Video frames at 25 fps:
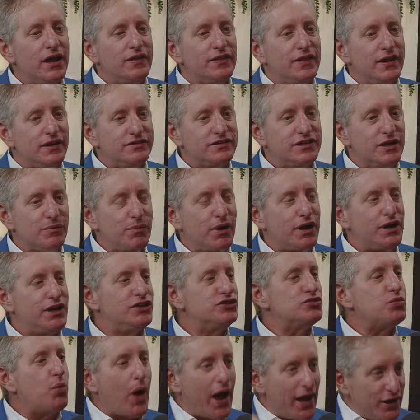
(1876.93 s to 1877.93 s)
that somebody
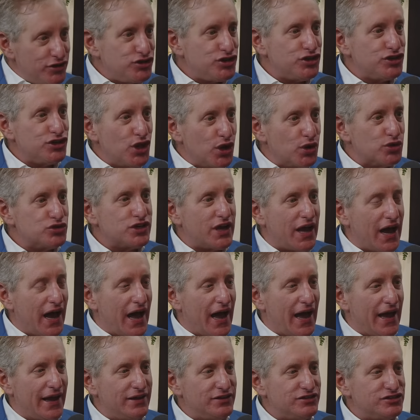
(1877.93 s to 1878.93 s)
is watching those
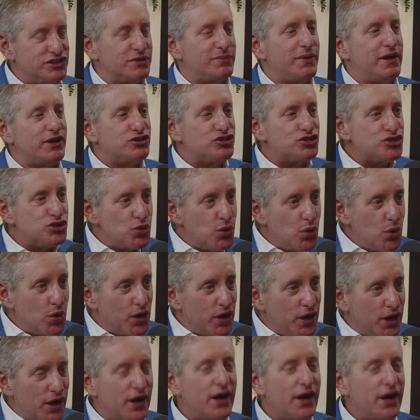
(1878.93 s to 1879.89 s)
guys to make sure